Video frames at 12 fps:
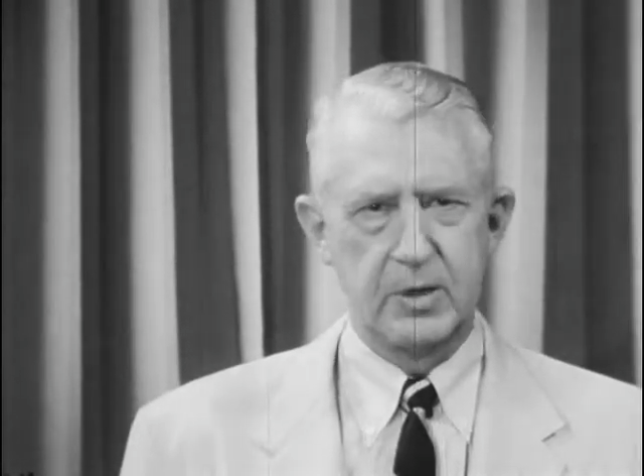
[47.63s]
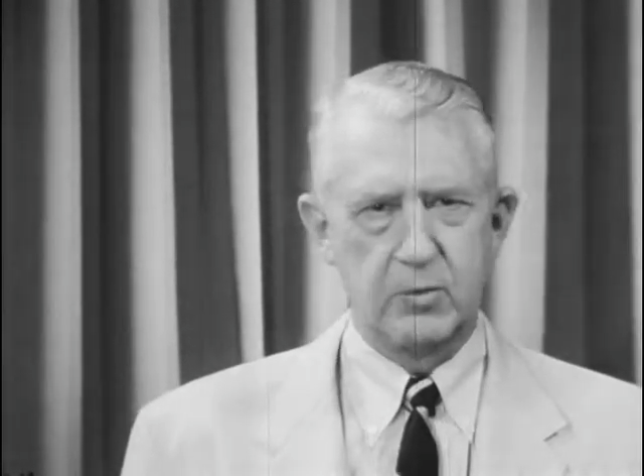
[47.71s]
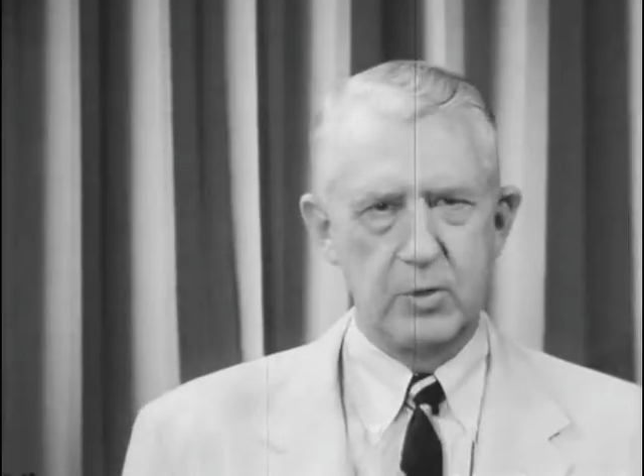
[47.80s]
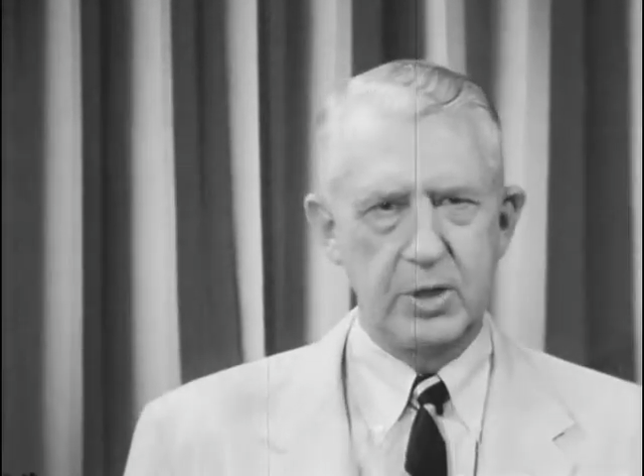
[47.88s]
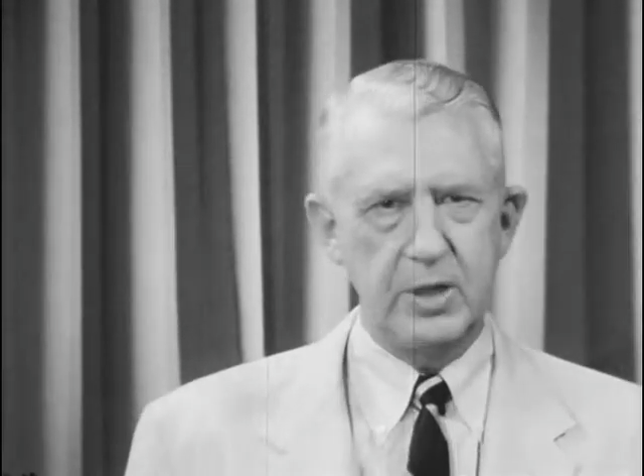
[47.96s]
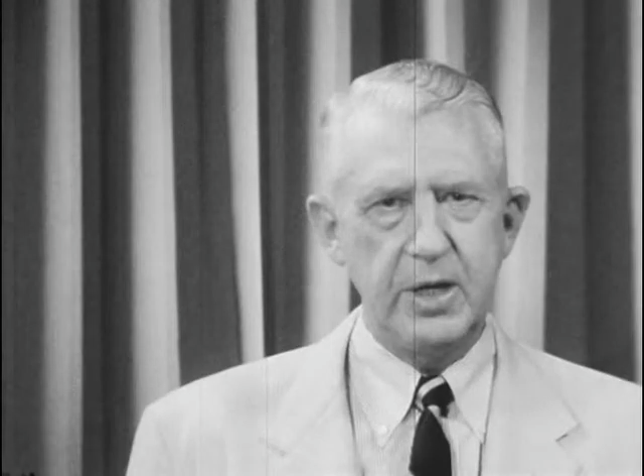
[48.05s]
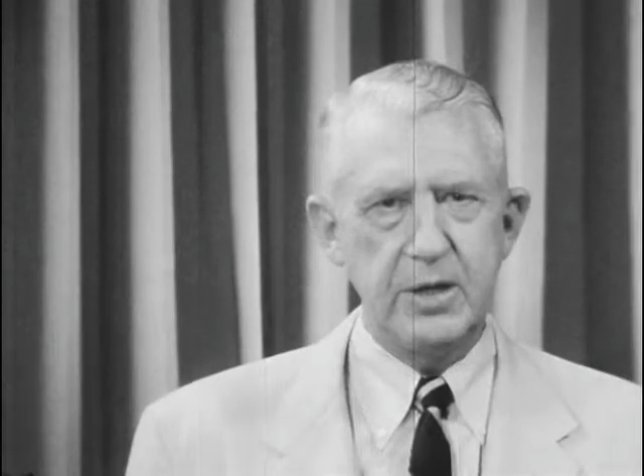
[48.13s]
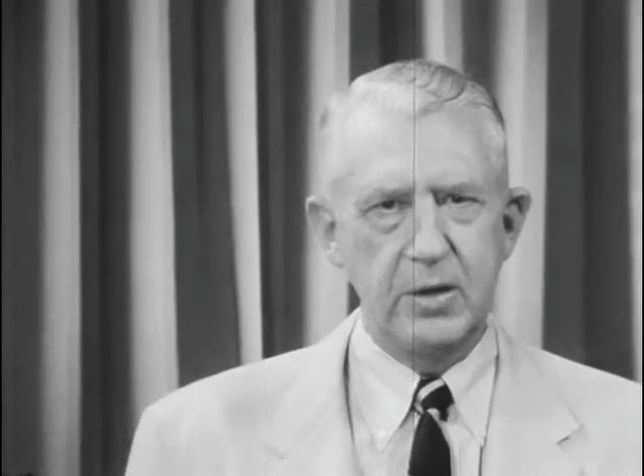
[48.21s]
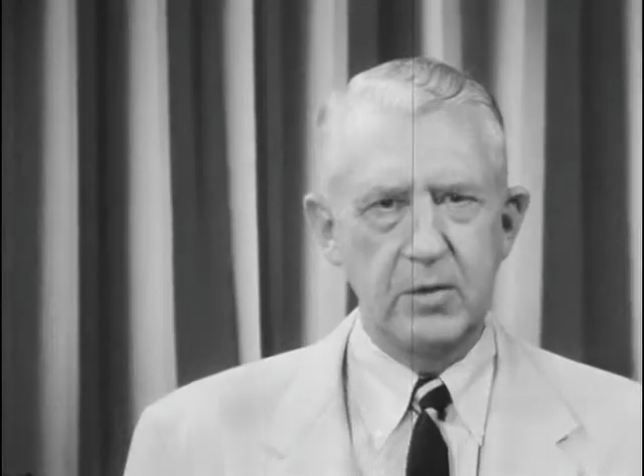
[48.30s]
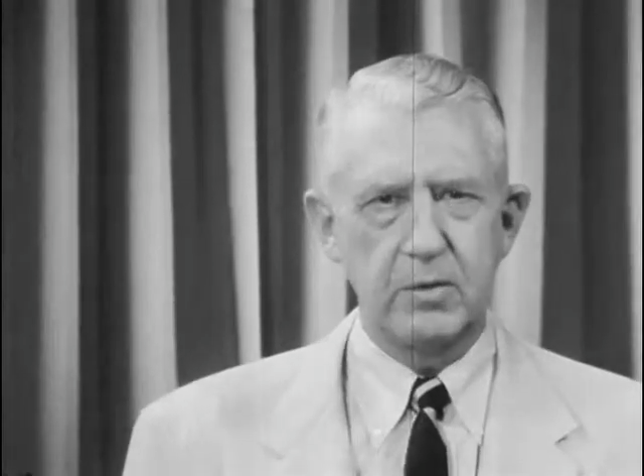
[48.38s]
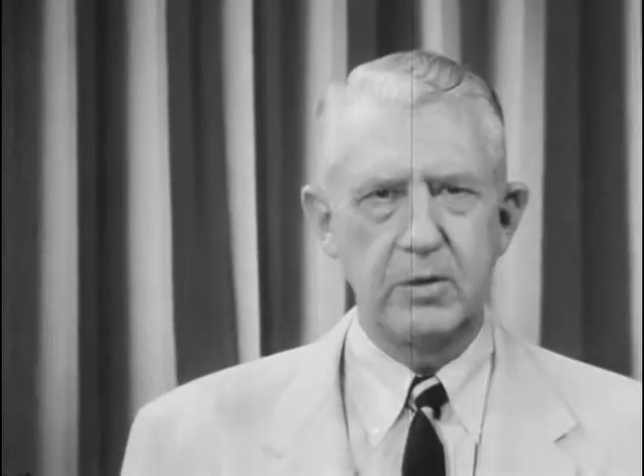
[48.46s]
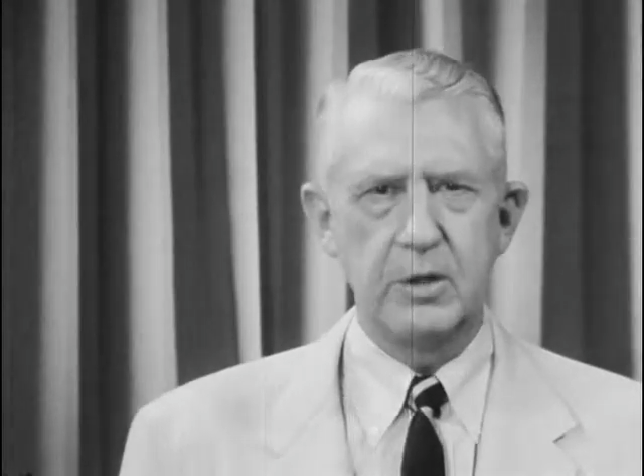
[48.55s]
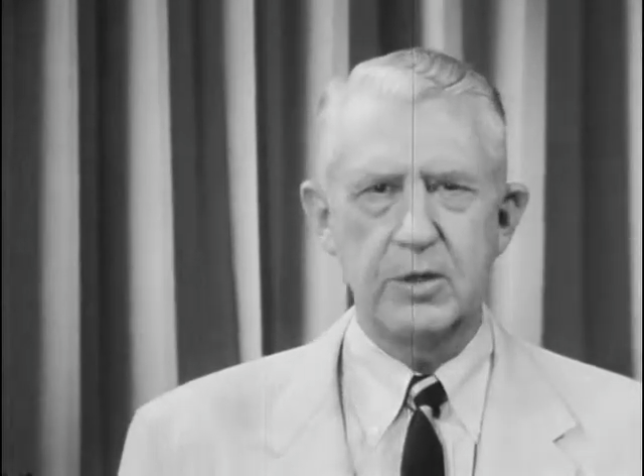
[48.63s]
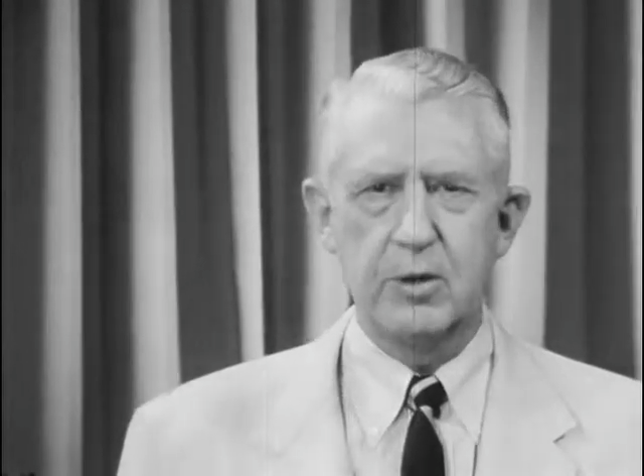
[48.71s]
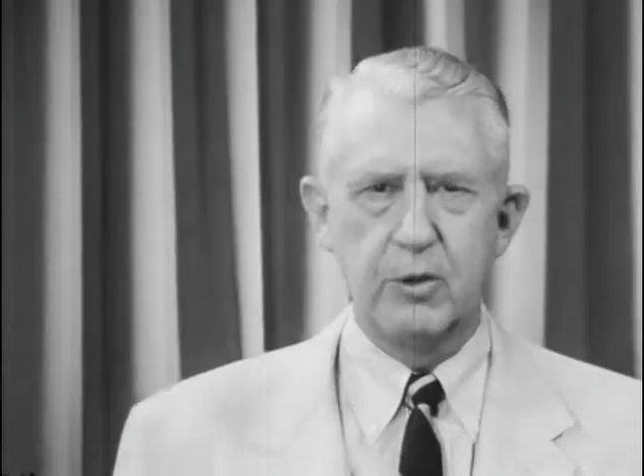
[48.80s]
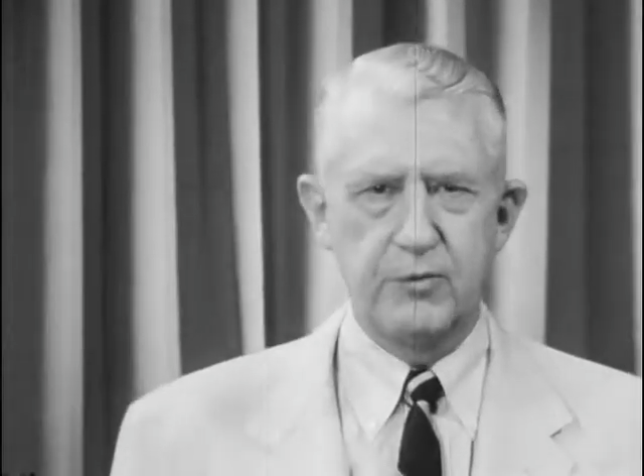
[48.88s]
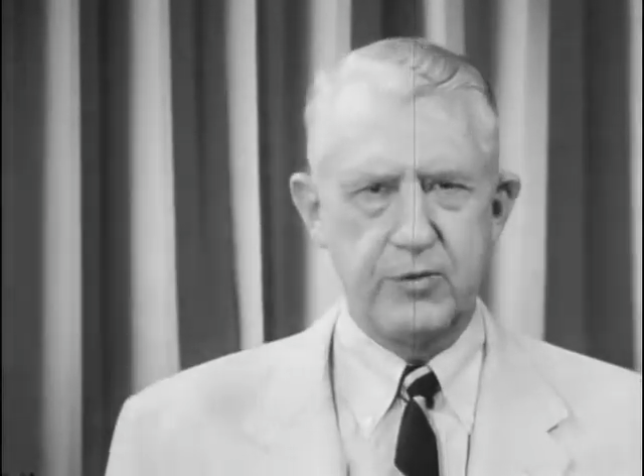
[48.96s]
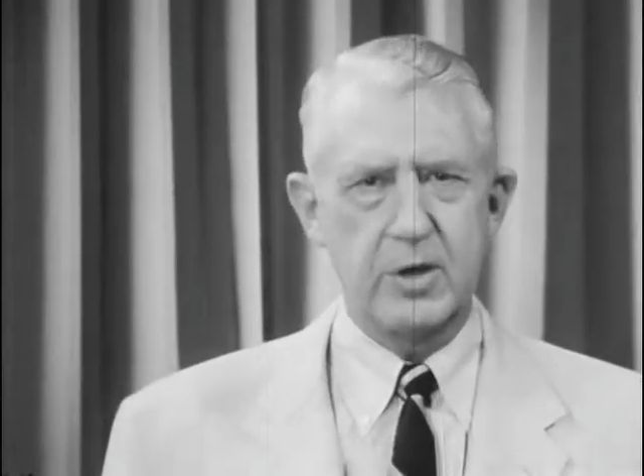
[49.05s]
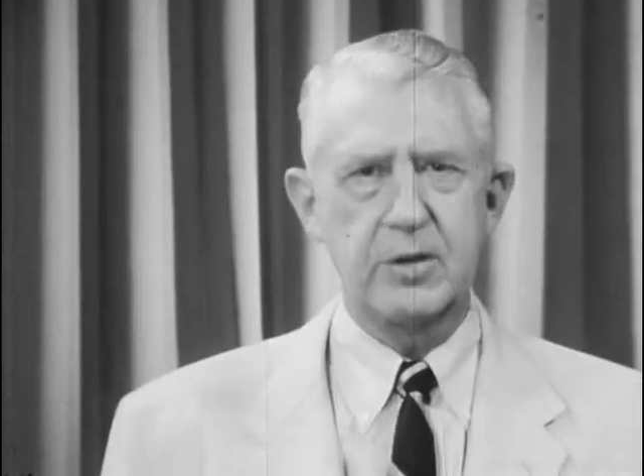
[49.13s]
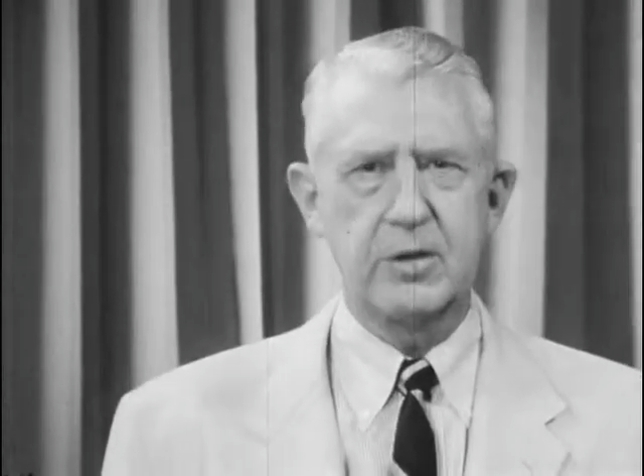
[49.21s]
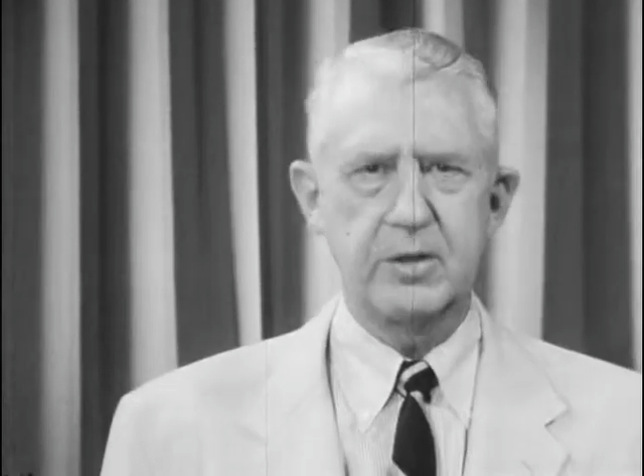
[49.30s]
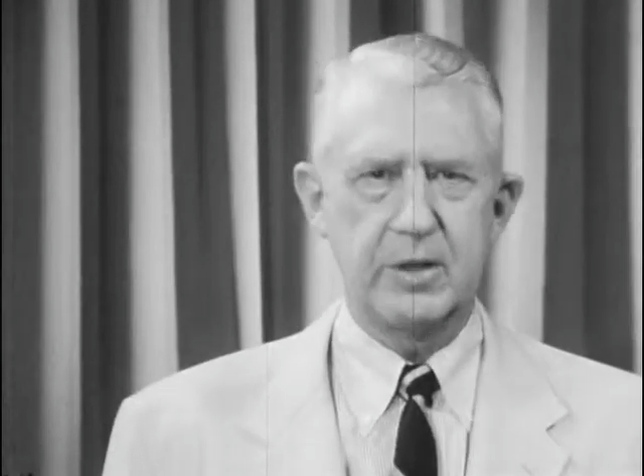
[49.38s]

One need no, look no further